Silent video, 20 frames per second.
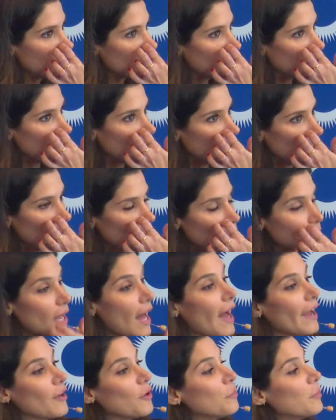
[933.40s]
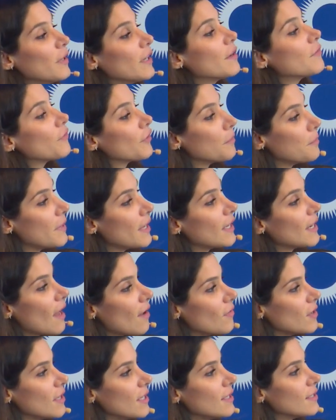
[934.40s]
what's most eye-opening for me in
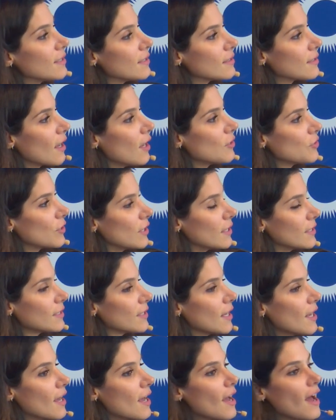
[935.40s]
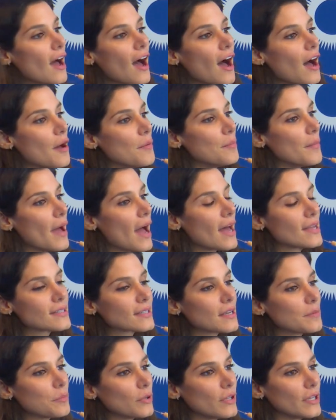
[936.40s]
having these discussions,
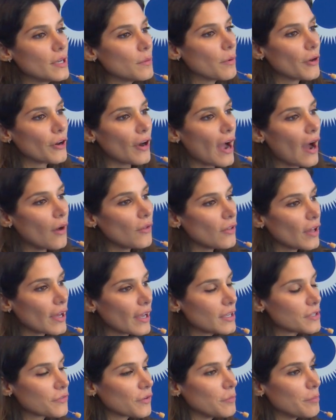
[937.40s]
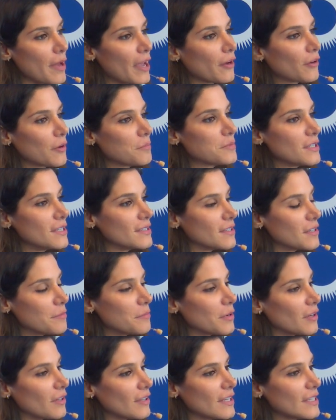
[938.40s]
asking Polina what her outlook is for bankruptcies in the
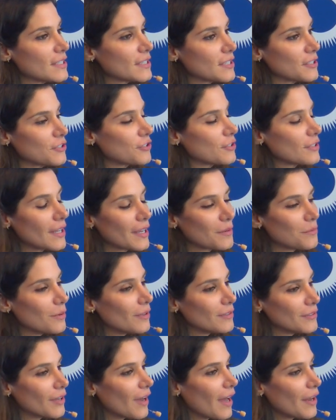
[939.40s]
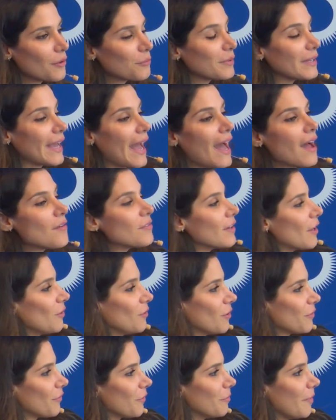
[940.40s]
Middle East. And she's like, well, no, I don't really have an
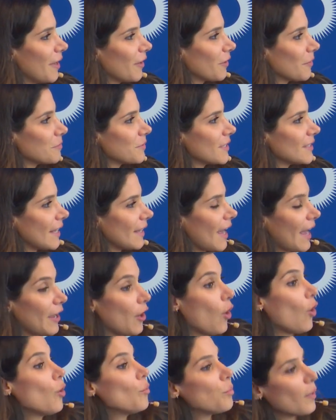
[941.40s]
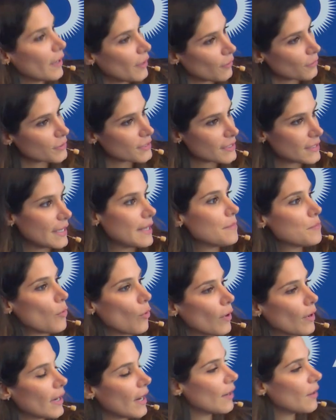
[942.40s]
outlook for bankruptcies. I hope I don't see
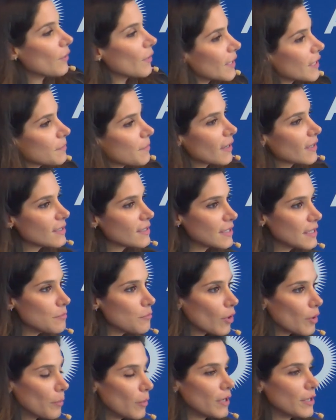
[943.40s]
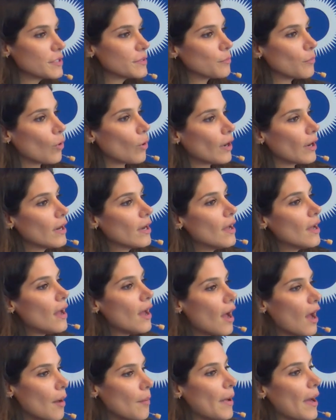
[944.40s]
more, and I don't expect to see more, but it's more
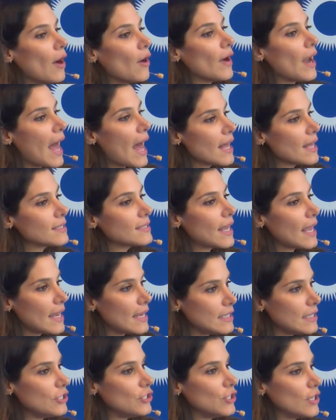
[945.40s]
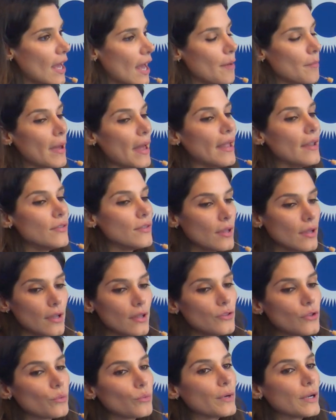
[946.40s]
about, as ADGM and
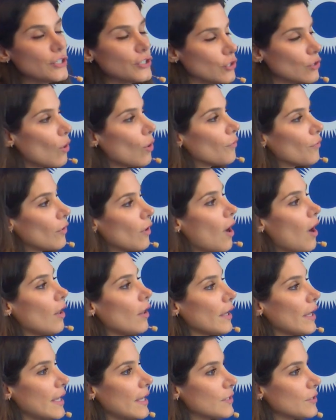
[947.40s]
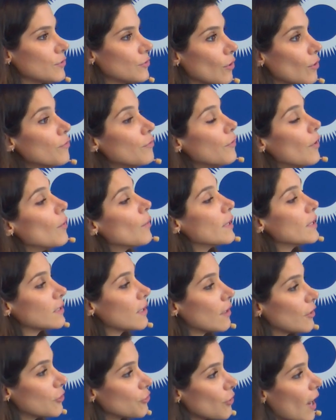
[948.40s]
the region overall is so
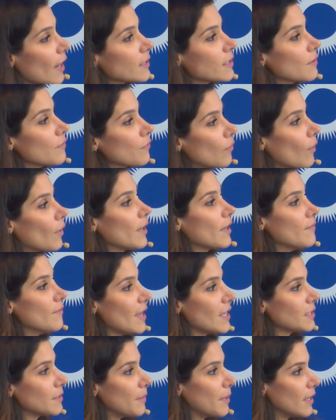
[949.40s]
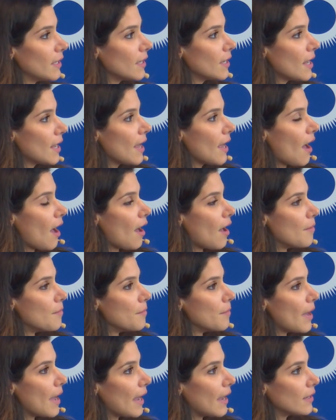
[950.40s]
focused on attracting foreign investment
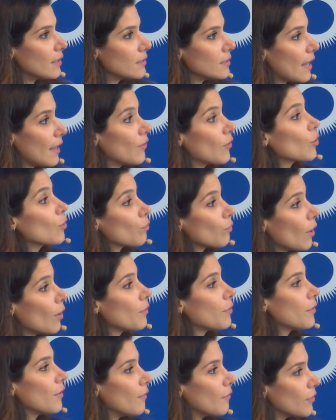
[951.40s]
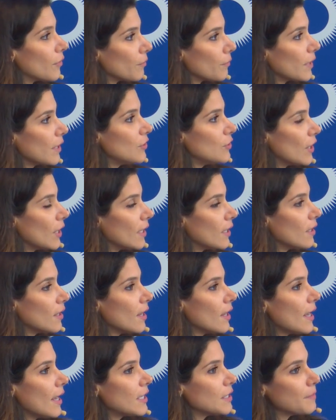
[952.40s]
and the growth of the region,
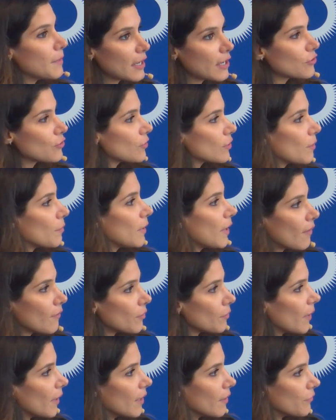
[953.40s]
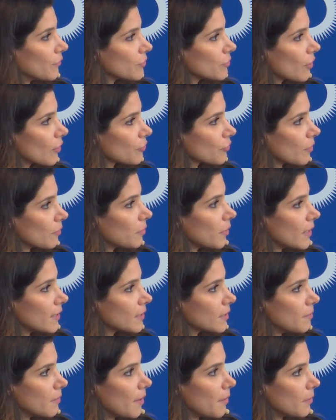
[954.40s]
is making sure that we have the right infrastructure in
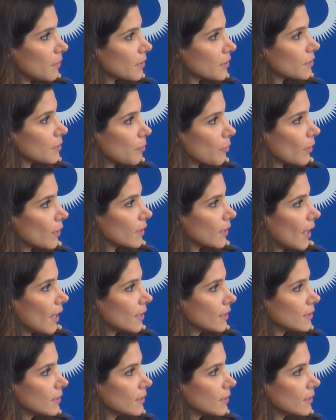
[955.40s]
place to be able to support that.